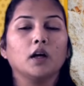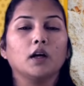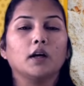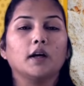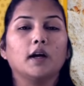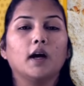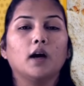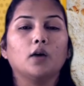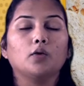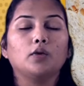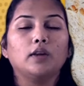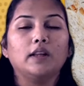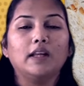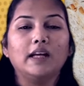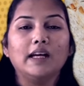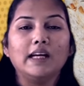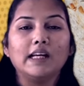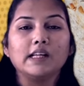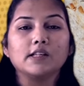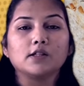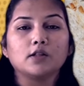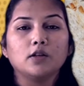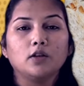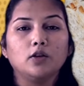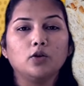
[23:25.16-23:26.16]
Now
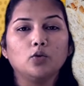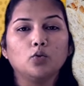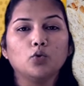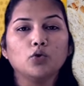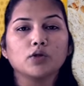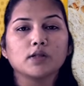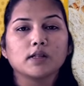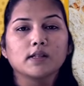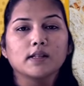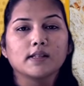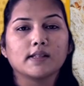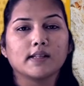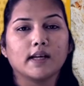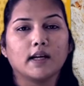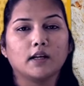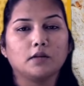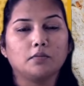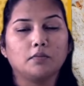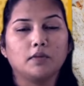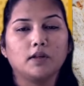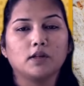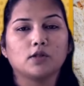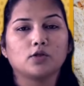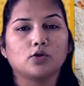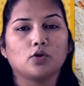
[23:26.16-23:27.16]
these loose
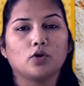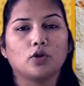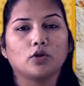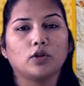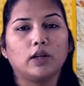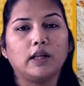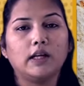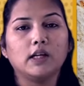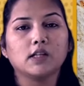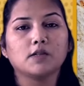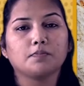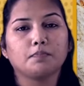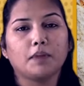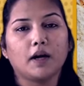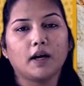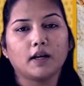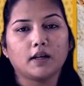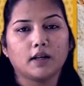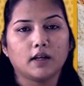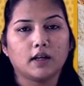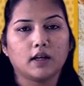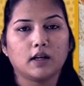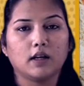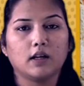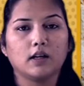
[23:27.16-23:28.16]
sediments or these
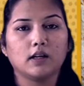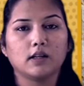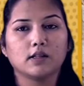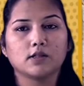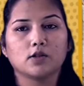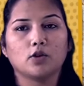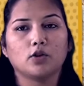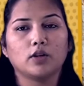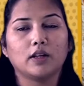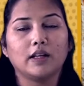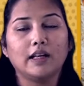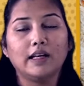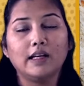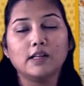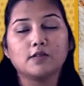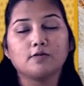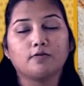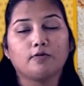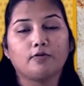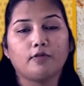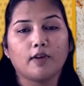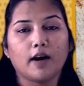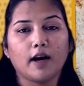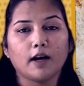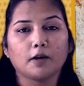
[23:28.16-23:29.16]
particles or these
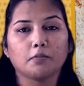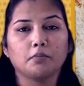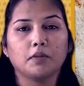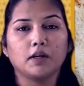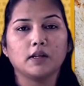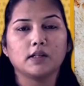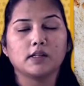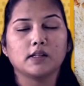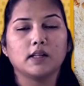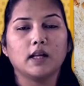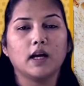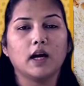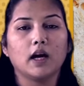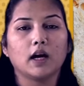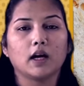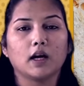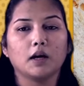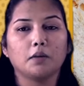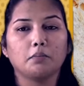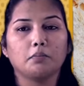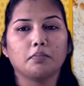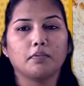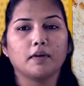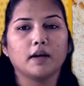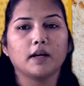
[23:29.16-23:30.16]
fragments, they are
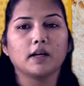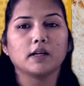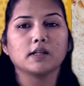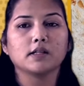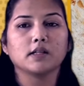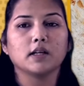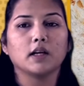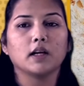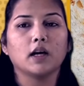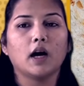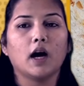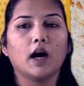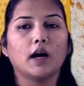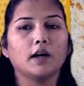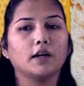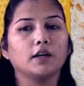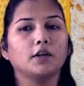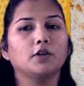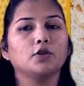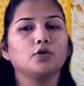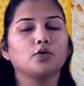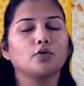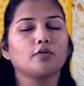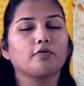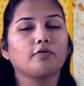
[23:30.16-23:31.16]
compressed and
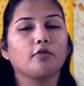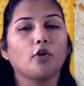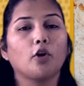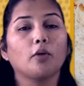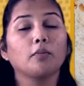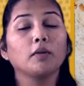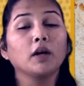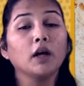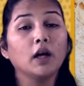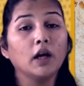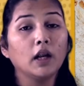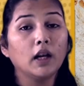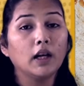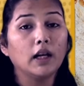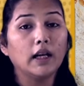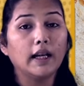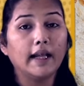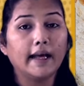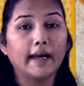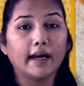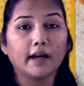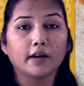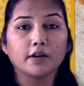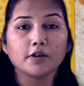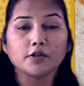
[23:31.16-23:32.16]
hardened to form
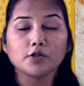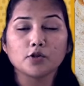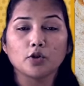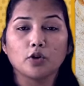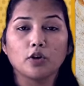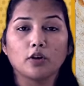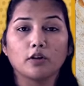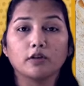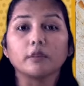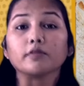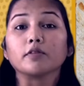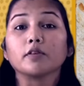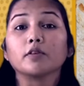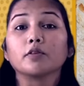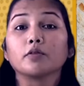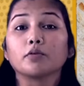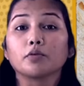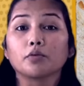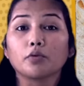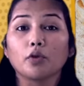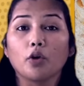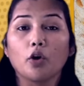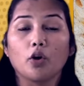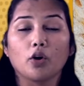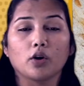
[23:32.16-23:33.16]
layers of
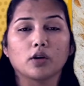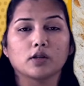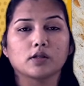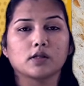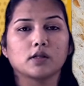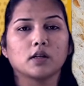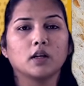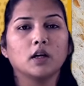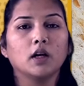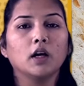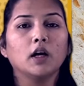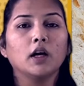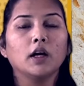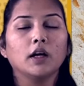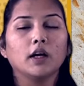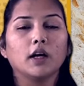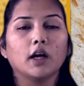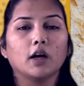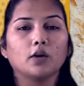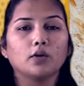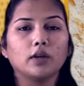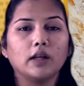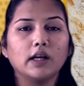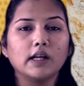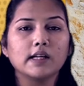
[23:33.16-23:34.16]
rocks.
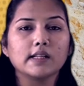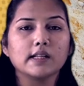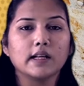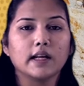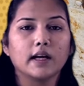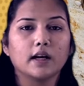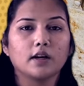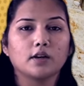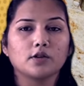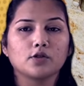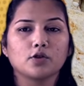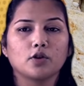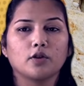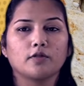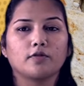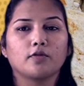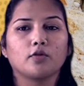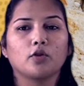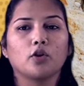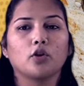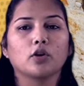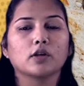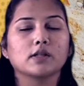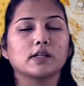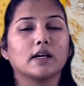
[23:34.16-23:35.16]
Now these layers of
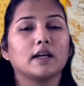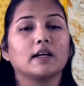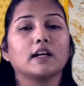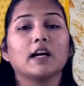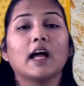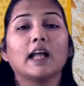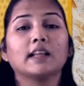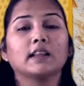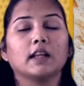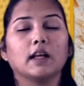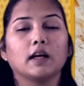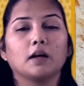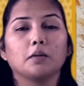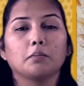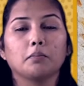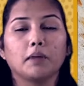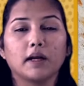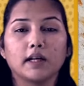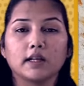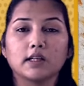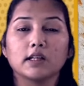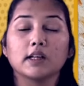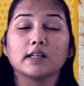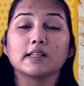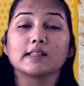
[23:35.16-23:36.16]
rocks are nothing
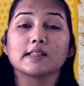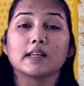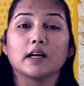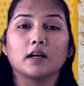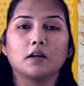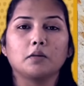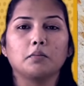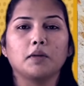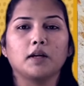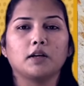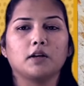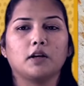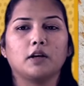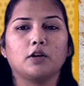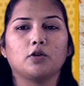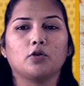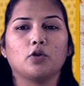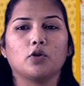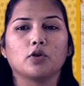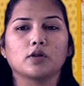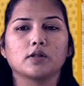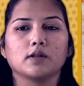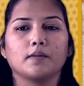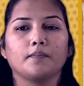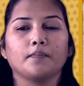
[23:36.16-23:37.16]
but sedimentary
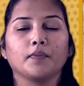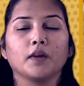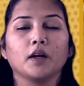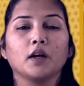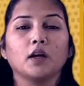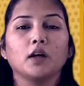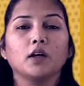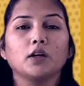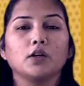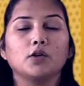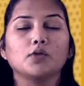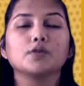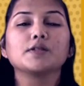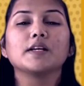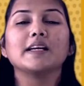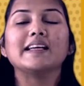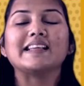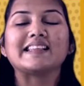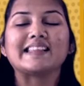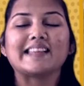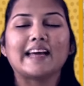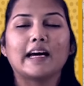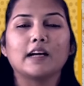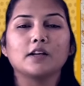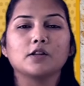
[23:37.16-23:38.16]
rocks. You see
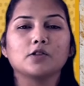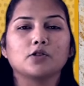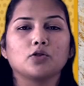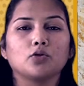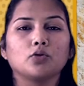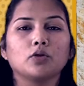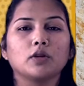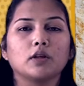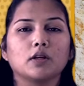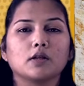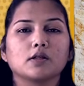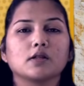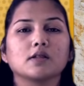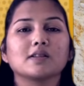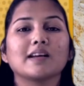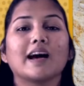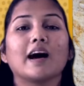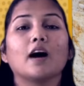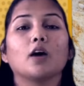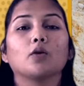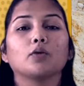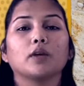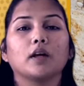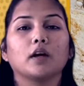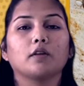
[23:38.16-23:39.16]
sandstone, this is
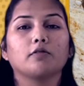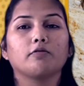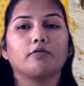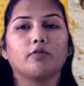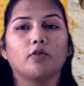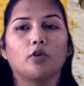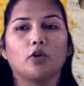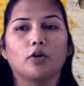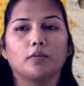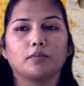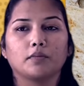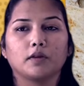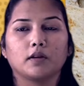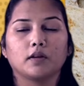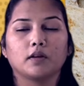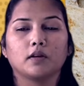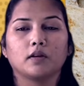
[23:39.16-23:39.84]
how they are formed.